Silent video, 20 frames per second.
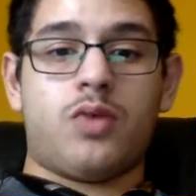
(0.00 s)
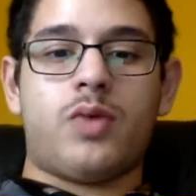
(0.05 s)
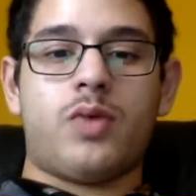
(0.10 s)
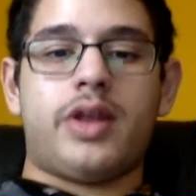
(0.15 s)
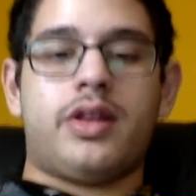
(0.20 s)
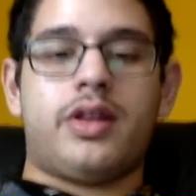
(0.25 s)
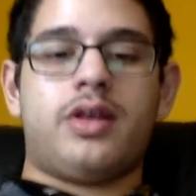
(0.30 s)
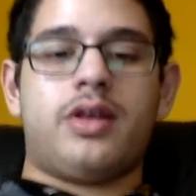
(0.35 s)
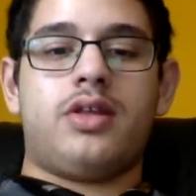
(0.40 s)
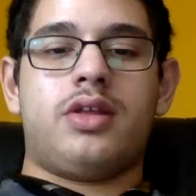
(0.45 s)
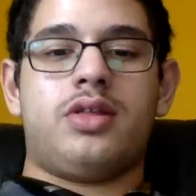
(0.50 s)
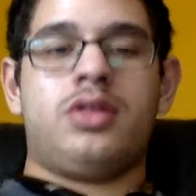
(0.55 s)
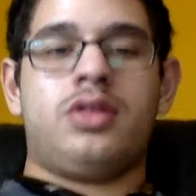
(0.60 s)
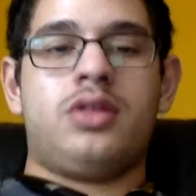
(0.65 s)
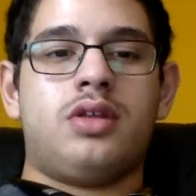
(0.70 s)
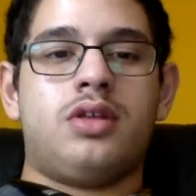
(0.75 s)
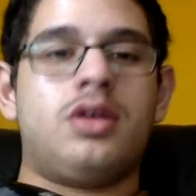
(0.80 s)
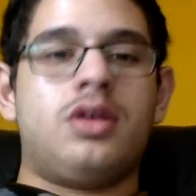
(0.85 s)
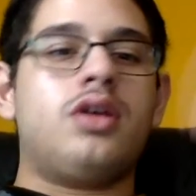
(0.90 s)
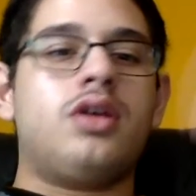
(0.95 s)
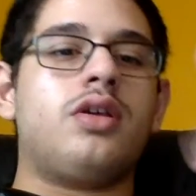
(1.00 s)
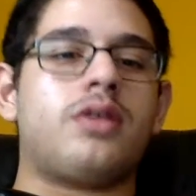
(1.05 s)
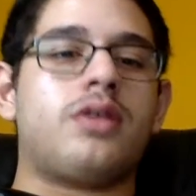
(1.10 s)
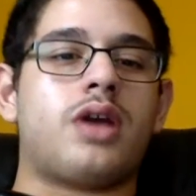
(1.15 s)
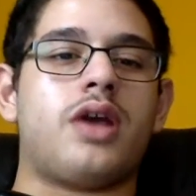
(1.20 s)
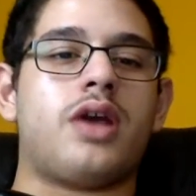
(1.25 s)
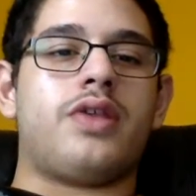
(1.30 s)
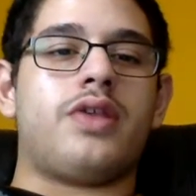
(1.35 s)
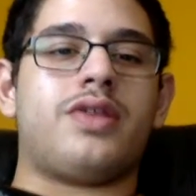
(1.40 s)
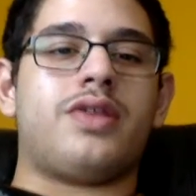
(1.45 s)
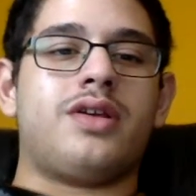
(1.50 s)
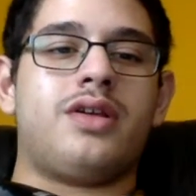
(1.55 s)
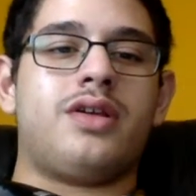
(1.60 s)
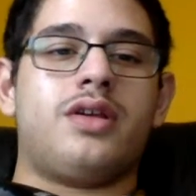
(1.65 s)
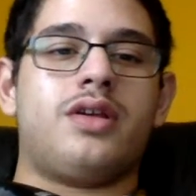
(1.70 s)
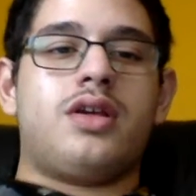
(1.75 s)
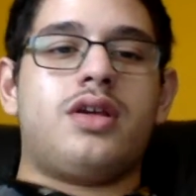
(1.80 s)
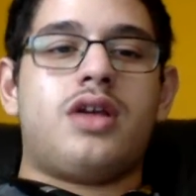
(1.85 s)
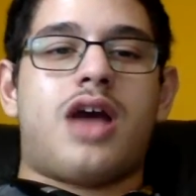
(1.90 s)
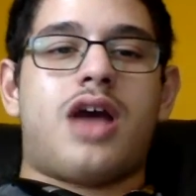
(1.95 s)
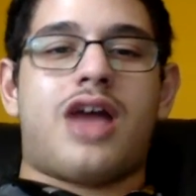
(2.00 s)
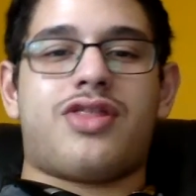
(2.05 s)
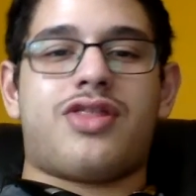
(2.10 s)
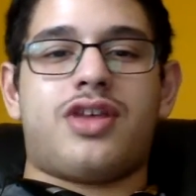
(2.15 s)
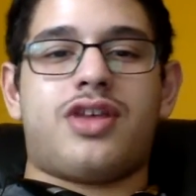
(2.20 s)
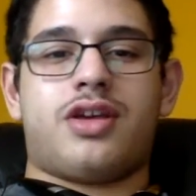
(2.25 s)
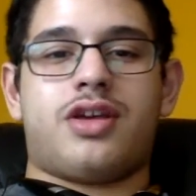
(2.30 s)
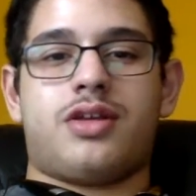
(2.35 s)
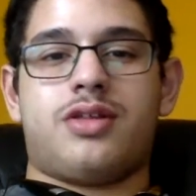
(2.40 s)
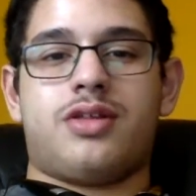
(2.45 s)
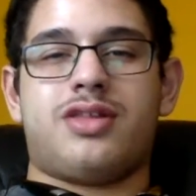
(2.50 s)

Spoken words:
win, because I think